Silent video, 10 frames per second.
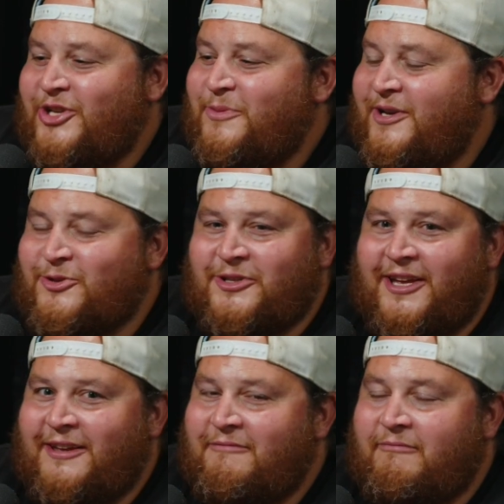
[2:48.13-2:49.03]
majors
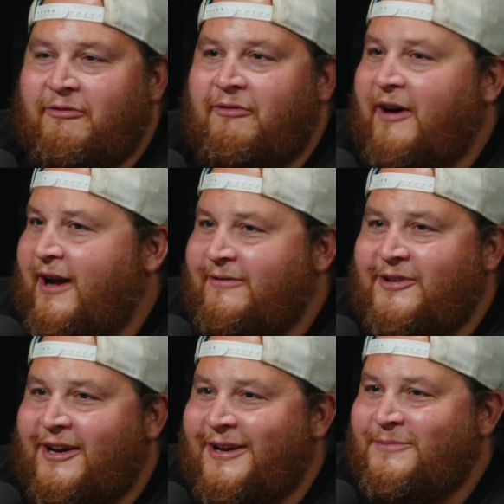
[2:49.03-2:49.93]
like 5
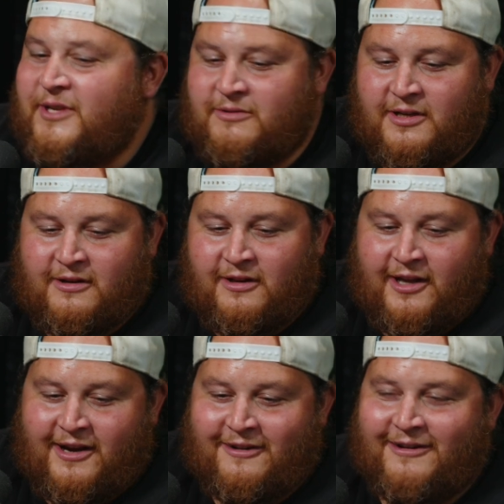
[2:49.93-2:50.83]
times. I was
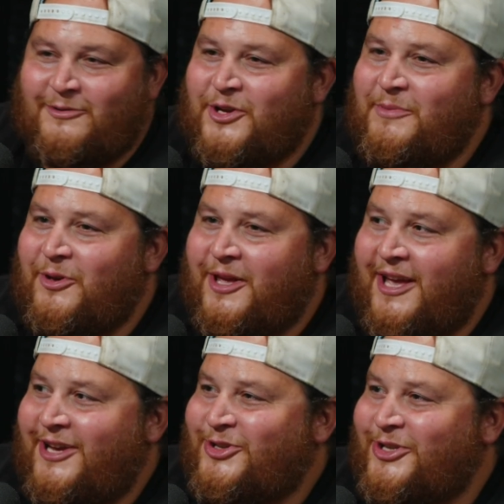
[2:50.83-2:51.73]
undeclared. I was
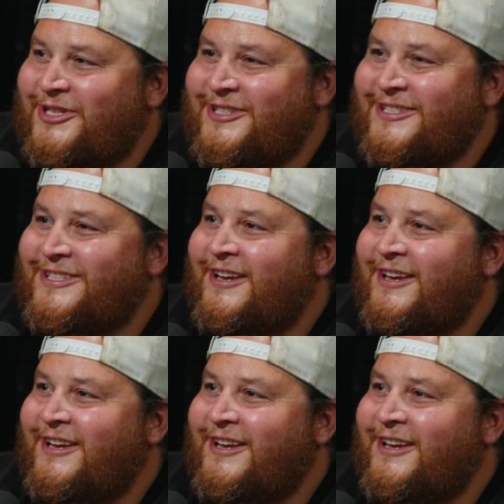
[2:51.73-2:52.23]
communications,